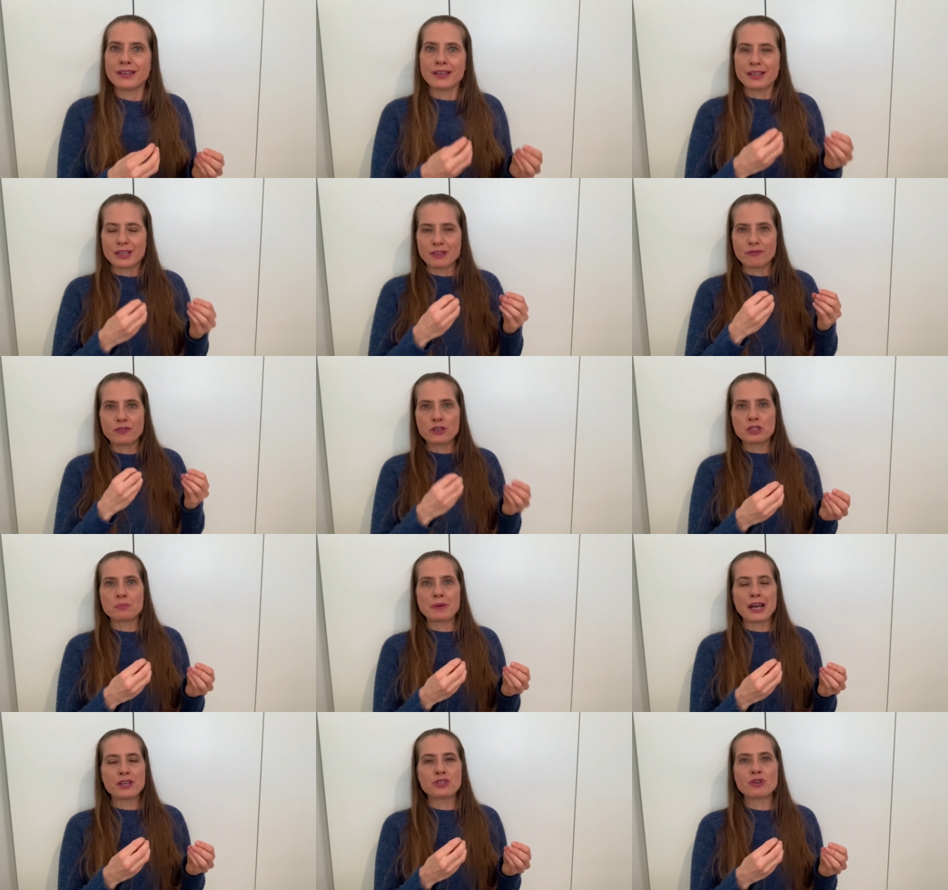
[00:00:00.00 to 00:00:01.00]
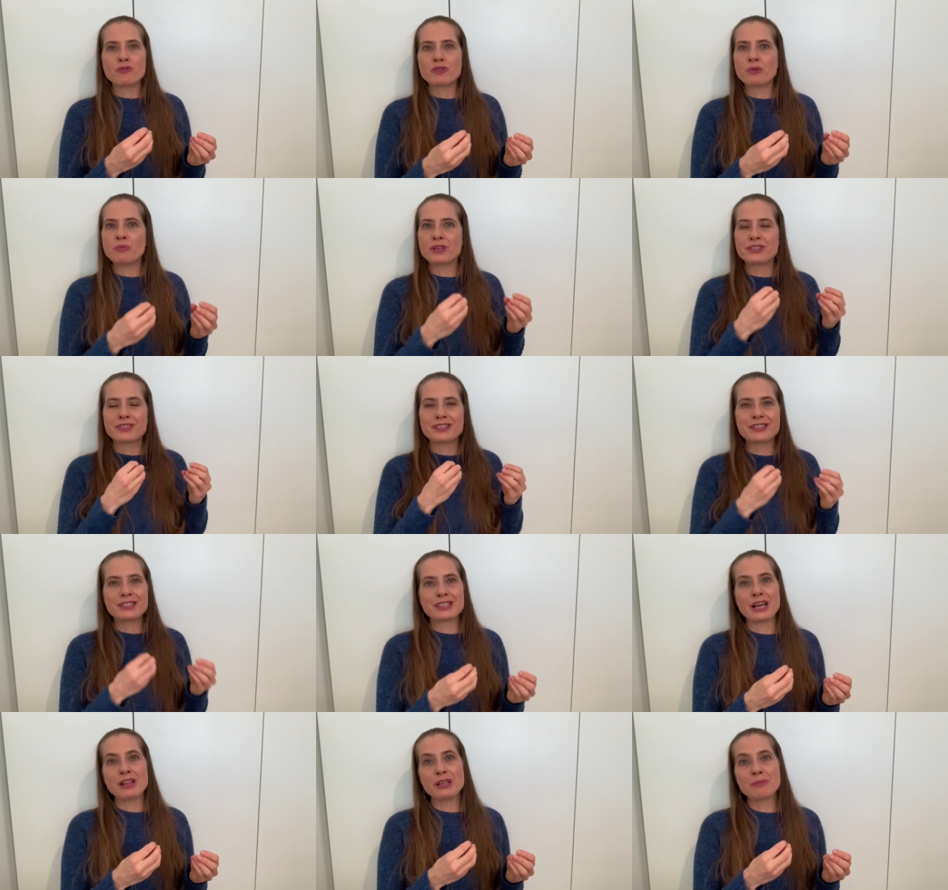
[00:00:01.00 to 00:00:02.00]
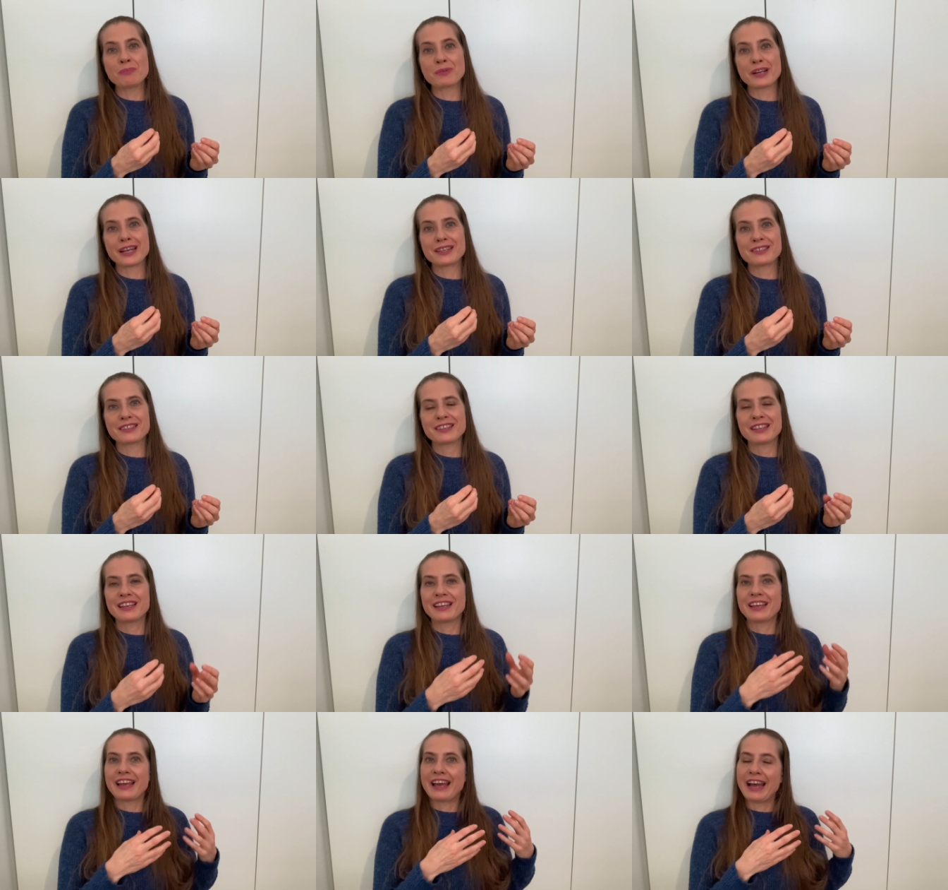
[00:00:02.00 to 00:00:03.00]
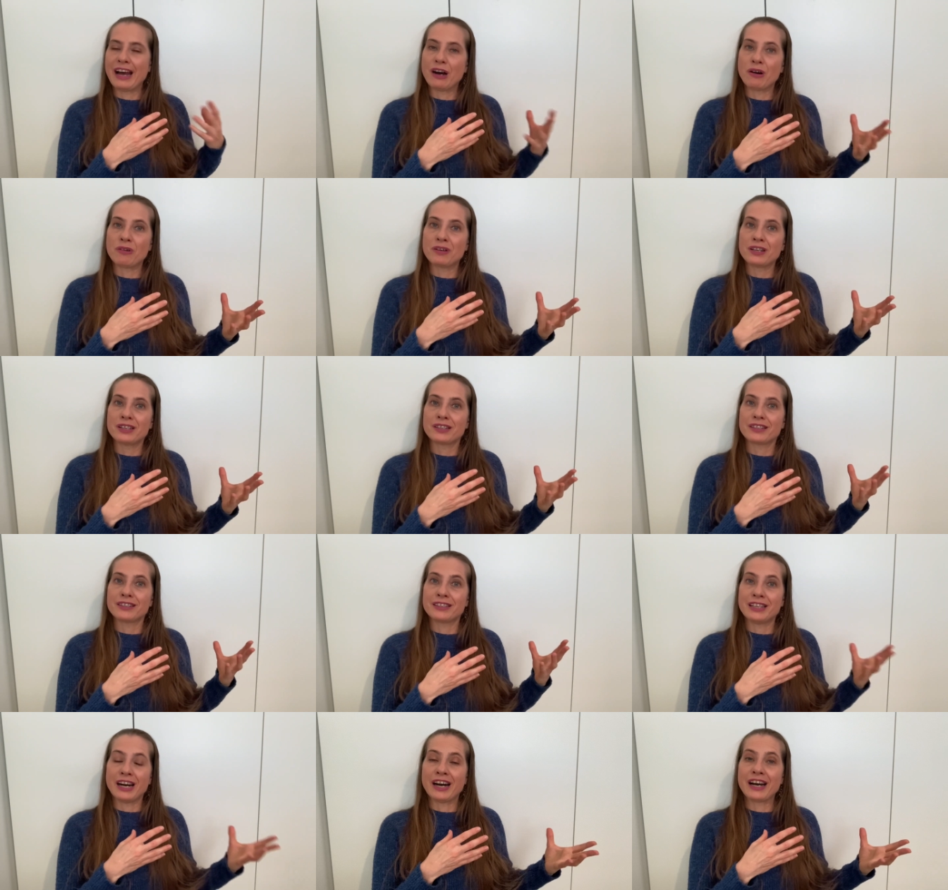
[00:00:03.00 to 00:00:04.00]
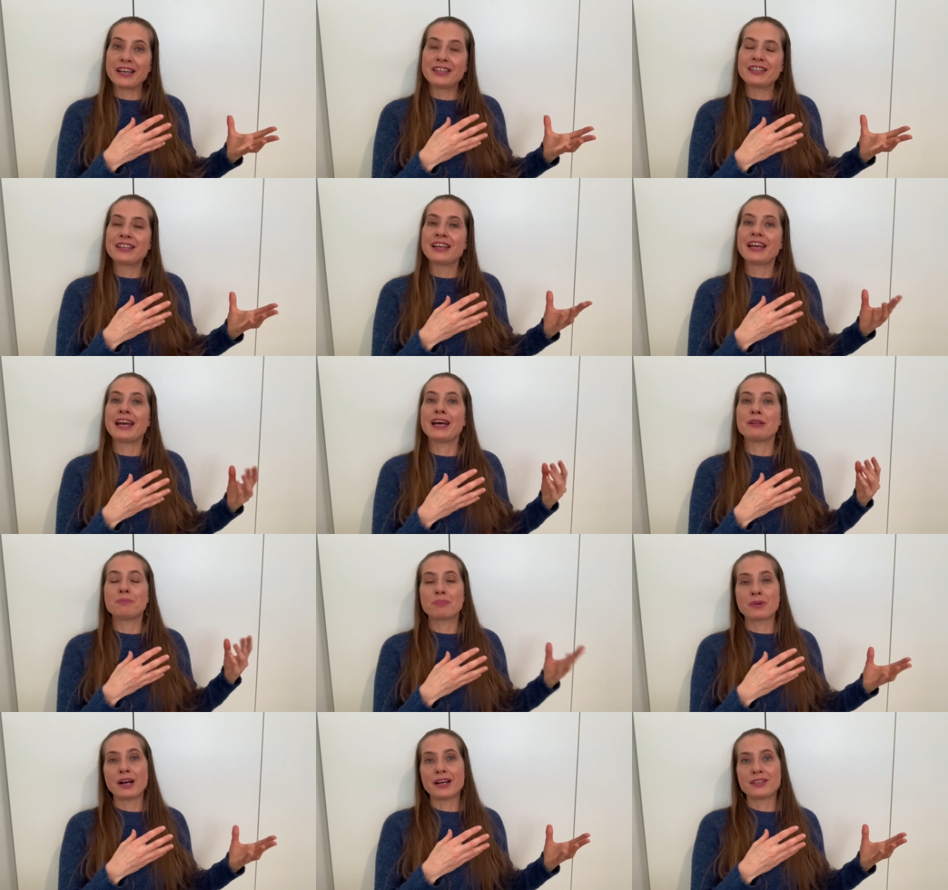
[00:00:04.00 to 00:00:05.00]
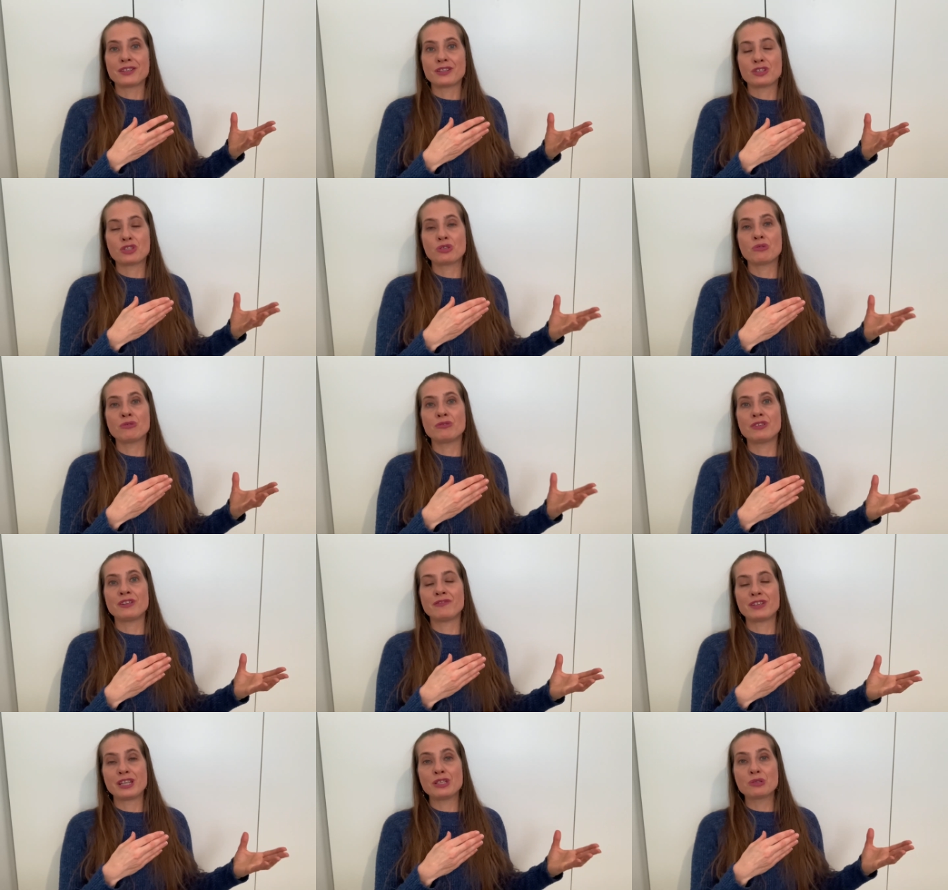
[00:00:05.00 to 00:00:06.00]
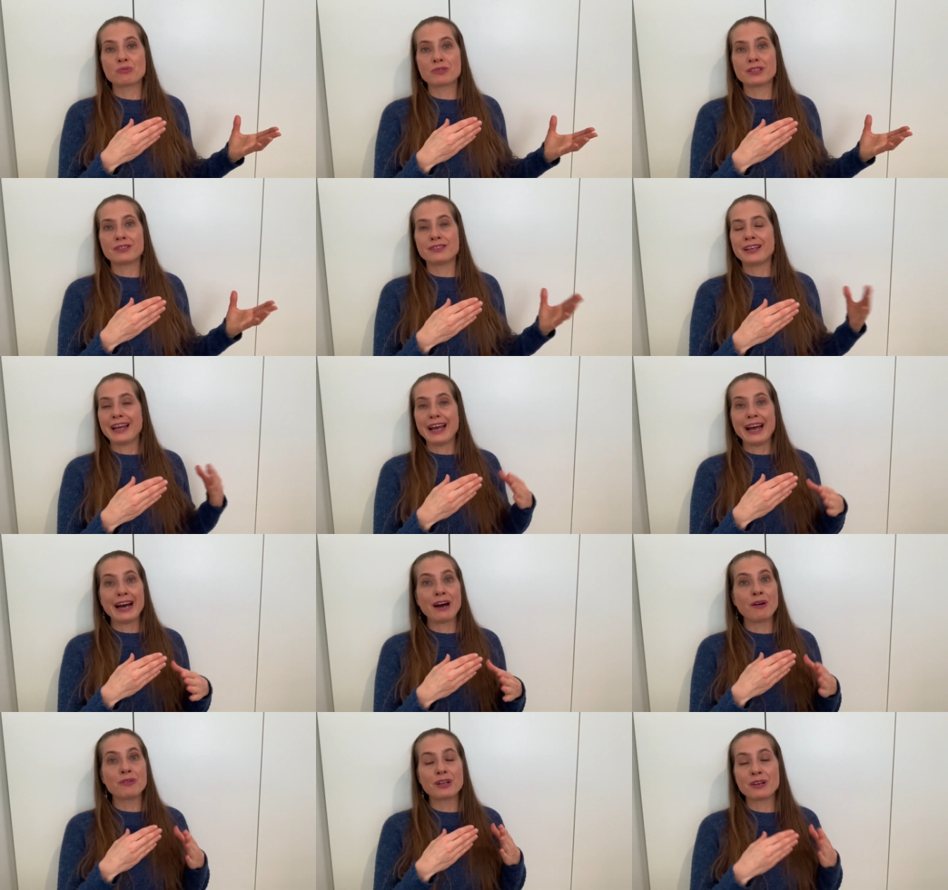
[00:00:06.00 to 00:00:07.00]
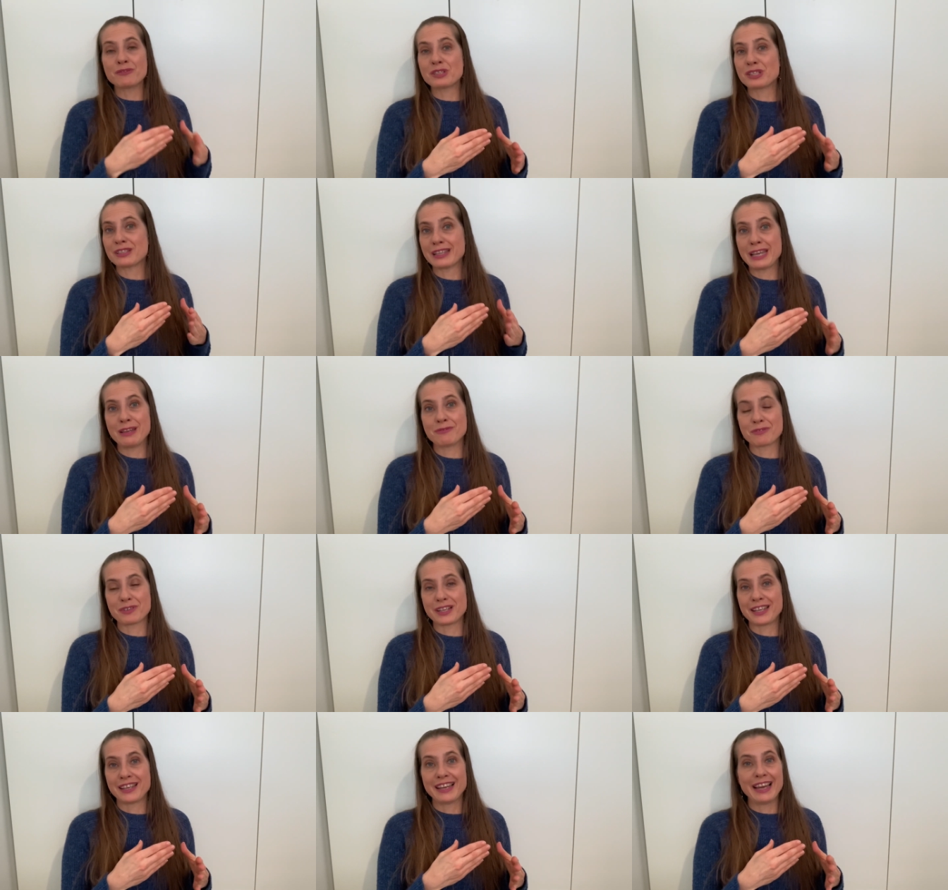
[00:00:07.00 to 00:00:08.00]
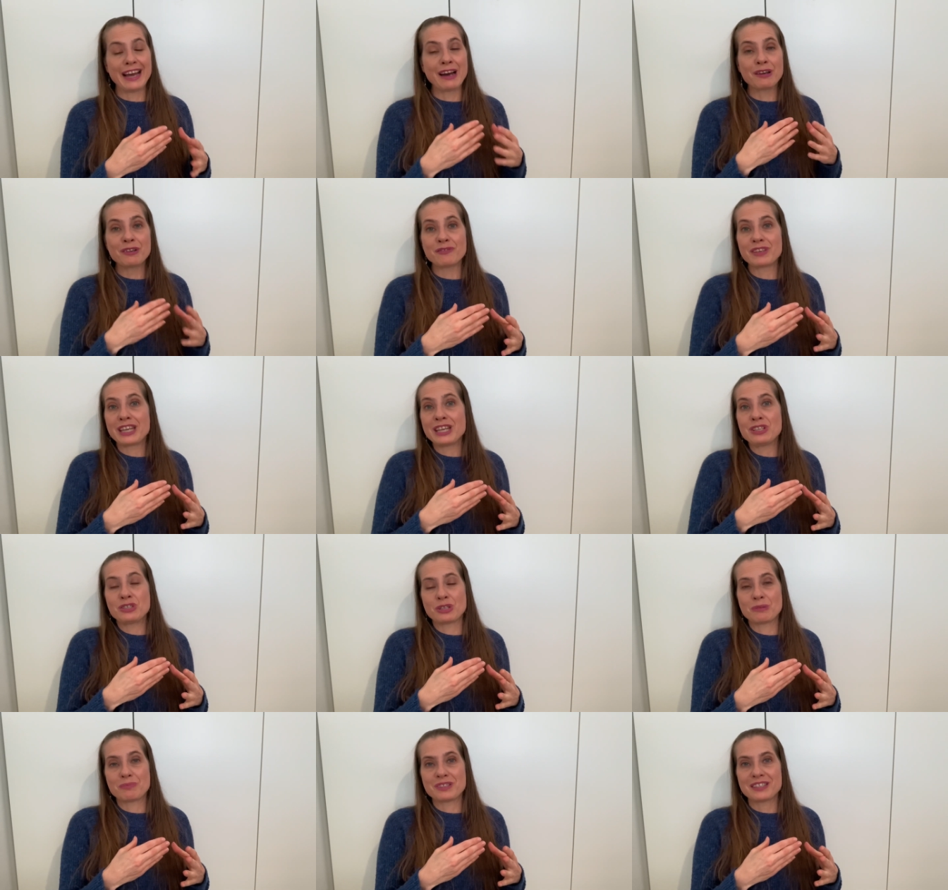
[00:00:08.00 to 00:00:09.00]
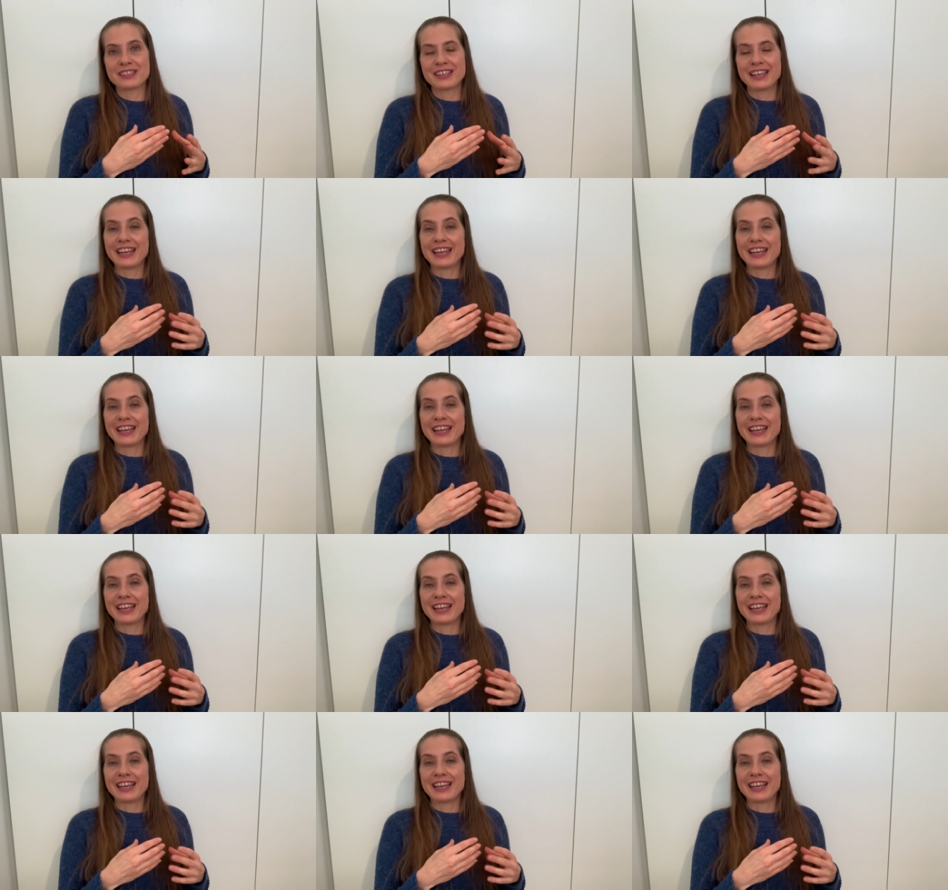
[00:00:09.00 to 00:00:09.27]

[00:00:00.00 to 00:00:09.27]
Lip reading: The first Passover was to celebrate how God had brought the children of Israel out of slavery, out of Egypt,